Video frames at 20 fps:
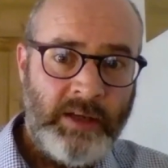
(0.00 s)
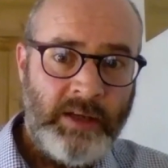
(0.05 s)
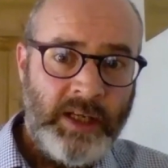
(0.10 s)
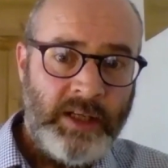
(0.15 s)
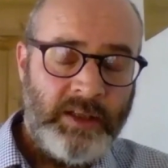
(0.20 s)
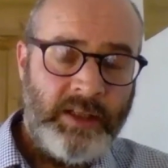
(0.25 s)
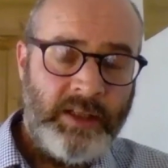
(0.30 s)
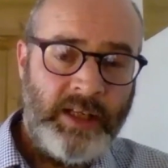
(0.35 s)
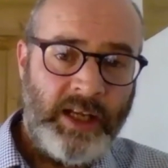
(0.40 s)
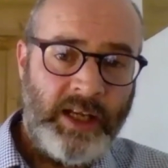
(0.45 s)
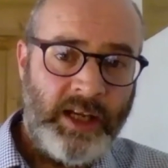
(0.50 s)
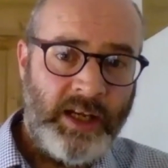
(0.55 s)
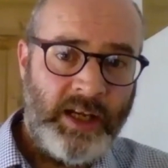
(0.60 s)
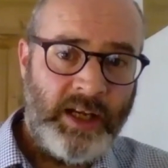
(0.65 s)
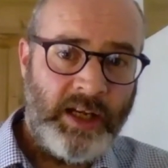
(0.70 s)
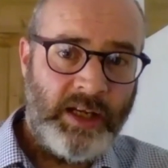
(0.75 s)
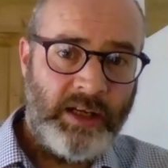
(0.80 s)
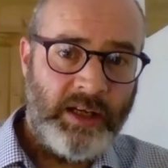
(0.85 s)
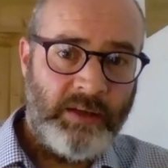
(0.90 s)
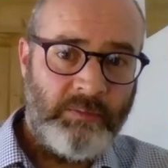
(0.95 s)

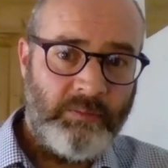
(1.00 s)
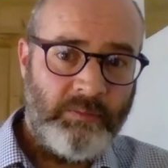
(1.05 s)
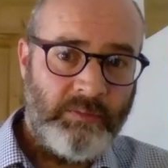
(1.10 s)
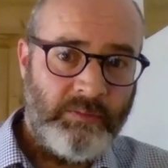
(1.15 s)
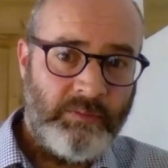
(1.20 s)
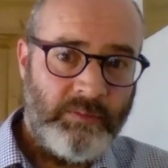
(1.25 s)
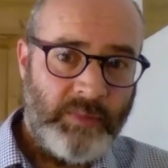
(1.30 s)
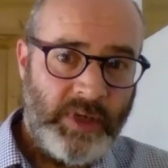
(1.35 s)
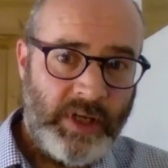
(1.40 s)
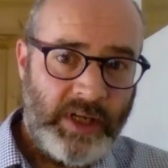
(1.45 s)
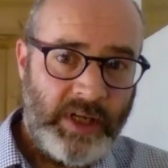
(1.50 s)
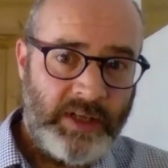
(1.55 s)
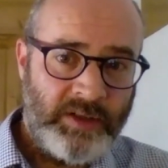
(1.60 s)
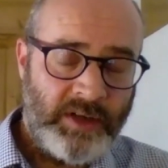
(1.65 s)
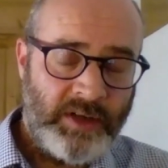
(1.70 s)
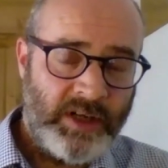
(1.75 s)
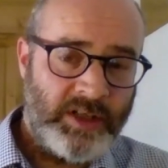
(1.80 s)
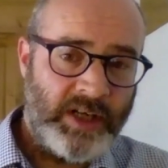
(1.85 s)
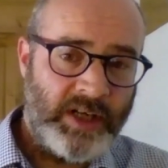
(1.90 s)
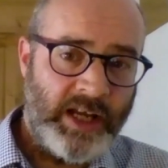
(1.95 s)
The
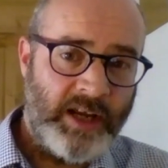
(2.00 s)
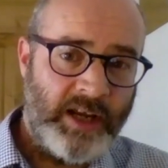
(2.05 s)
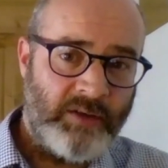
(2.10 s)
international